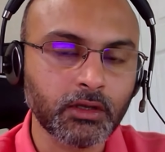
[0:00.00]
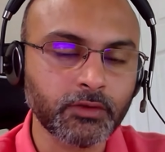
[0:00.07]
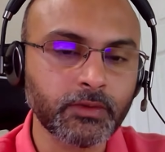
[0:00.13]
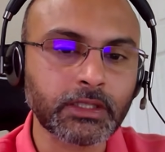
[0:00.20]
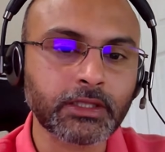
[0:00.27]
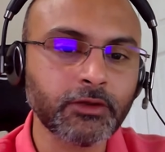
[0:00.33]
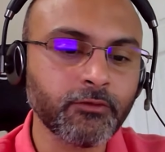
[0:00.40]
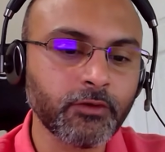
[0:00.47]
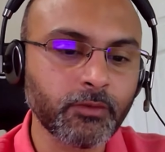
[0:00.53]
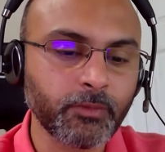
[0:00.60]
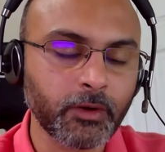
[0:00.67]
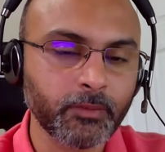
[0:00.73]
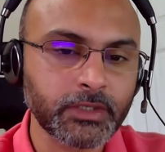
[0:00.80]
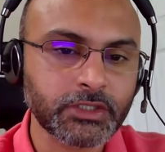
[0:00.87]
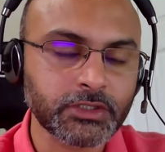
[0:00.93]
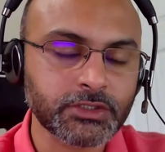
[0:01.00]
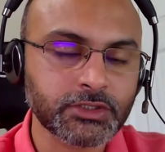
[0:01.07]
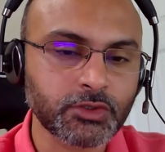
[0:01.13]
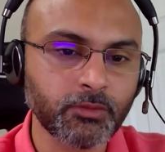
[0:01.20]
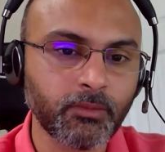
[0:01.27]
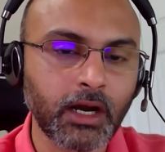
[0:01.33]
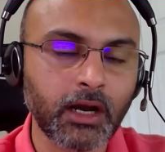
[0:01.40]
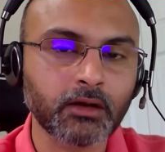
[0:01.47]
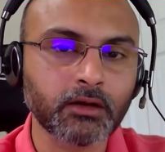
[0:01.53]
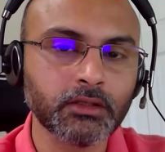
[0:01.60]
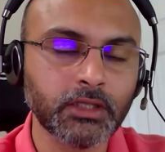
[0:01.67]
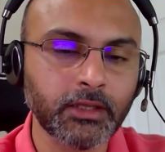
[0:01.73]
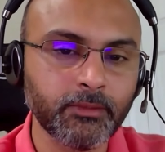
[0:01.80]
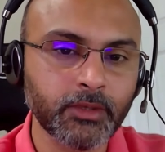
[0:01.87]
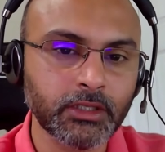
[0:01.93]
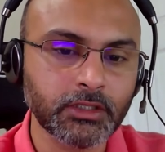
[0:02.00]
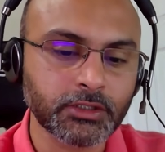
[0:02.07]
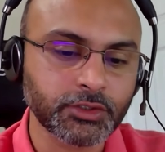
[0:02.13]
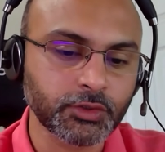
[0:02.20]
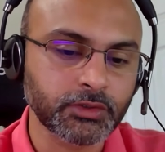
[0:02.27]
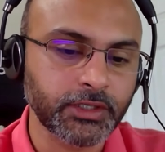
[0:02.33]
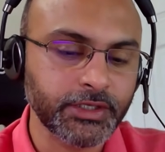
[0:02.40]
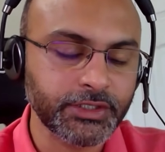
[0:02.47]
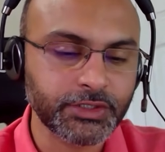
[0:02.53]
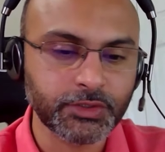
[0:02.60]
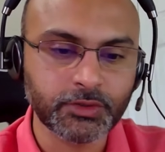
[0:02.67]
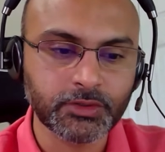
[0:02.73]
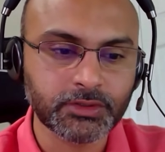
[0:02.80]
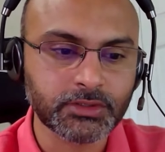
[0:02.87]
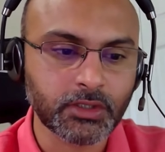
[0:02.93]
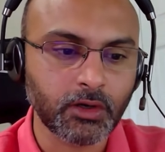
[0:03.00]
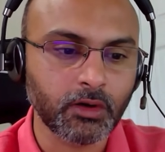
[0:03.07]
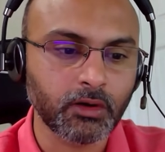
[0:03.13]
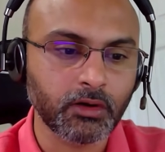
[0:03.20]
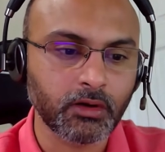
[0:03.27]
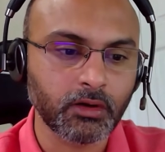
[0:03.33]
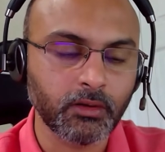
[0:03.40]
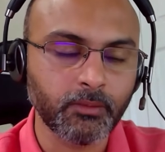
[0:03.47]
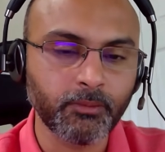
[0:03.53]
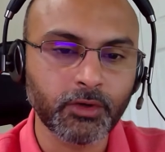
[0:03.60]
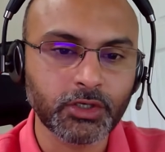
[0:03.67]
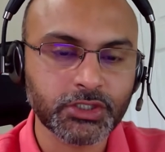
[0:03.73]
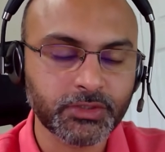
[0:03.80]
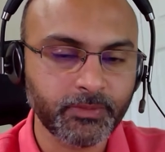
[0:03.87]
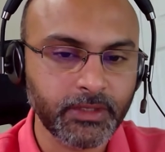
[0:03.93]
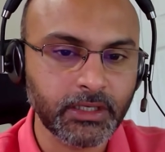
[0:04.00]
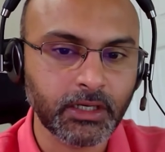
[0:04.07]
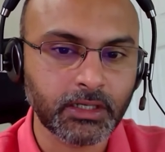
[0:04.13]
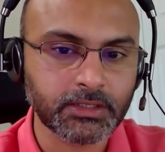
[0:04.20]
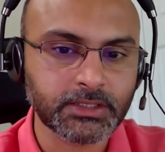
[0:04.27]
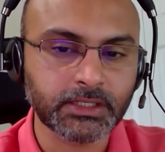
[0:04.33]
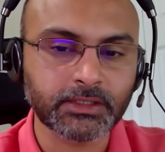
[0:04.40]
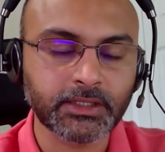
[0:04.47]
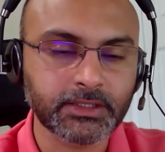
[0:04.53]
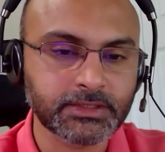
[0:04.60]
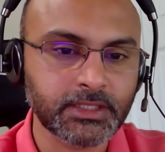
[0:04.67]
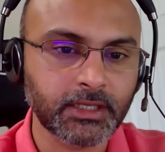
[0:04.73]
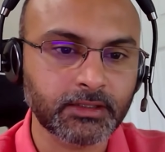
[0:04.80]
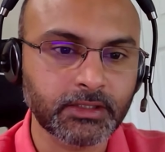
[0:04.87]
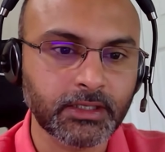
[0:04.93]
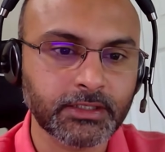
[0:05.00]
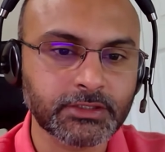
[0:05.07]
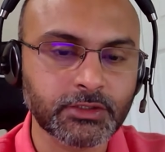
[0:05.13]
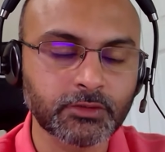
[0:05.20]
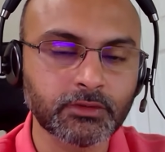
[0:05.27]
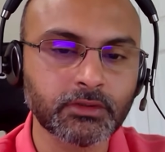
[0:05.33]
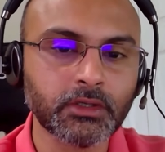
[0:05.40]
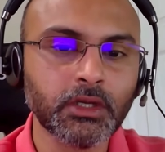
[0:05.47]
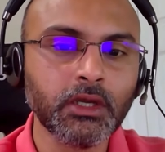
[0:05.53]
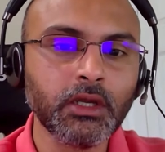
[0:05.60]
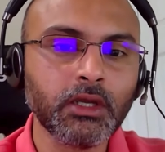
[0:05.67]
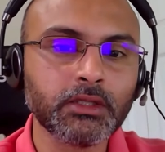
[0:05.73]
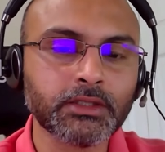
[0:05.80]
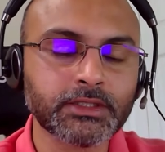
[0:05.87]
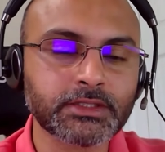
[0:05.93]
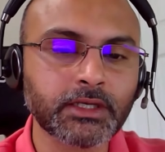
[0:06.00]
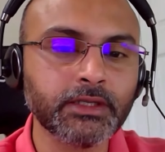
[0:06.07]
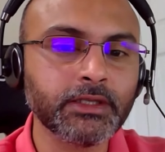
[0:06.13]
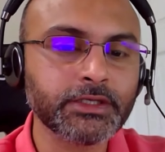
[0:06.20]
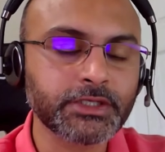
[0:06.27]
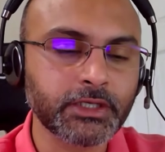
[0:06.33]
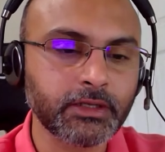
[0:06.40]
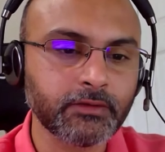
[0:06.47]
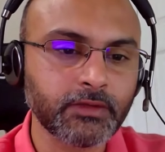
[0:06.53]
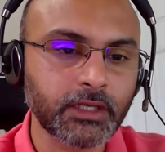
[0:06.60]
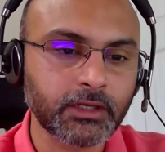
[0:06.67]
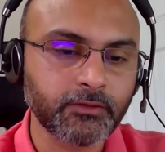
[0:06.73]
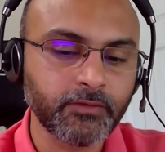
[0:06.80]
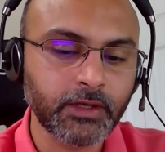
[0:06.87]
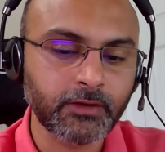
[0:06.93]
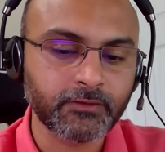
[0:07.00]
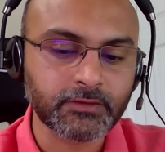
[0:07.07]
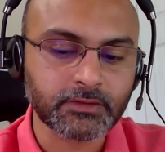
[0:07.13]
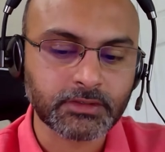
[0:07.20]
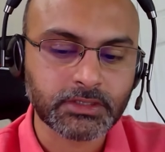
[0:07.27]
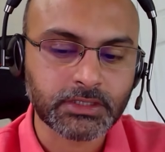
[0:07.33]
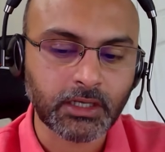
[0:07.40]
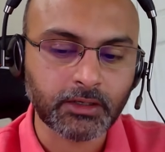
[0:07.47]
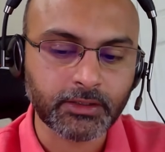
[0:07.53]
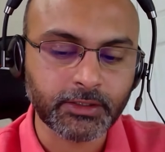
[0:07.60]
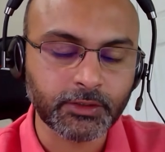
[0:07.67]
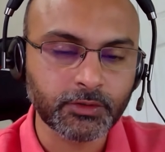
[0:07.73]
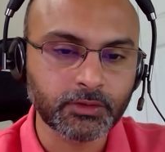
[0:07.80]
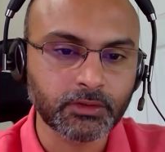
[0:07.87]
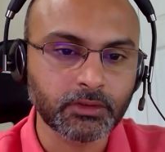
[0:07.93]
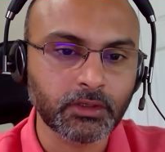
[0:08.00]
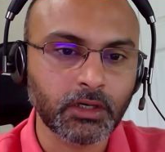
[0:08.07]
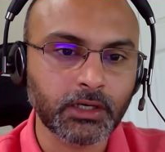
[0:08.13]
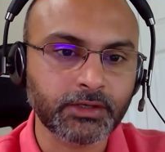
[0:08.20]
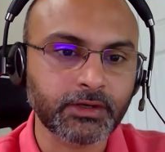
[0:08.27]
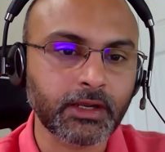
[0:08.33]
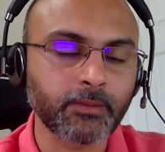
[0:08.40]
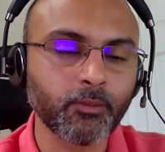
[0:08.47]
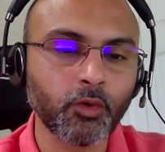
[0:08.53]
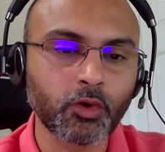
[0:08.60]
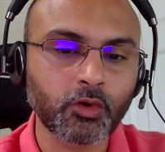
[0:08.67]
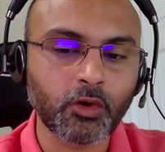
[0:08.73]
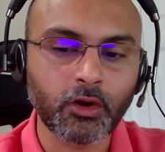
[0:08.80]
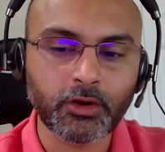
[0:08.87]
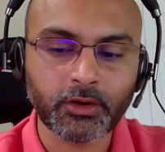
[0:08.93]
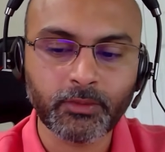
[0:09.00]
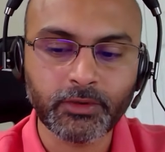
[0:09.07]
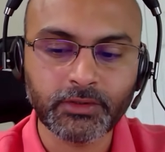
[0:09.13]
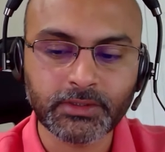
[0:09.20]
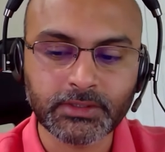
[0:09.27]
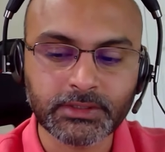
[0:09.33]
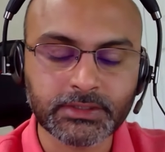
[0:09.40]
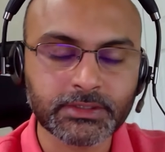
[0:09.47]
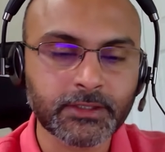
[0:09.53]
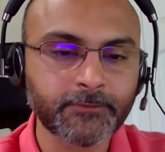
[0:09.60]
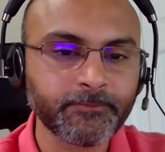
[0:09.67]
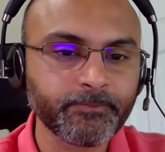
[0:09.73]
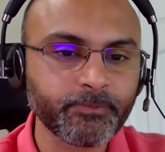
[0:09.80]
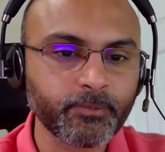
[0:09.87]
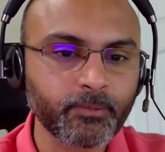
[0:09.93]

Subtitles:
You will give you permissions to mark a label to the issues or merge PRs and things like that. So there's an initiative that we have started to attract more contributors.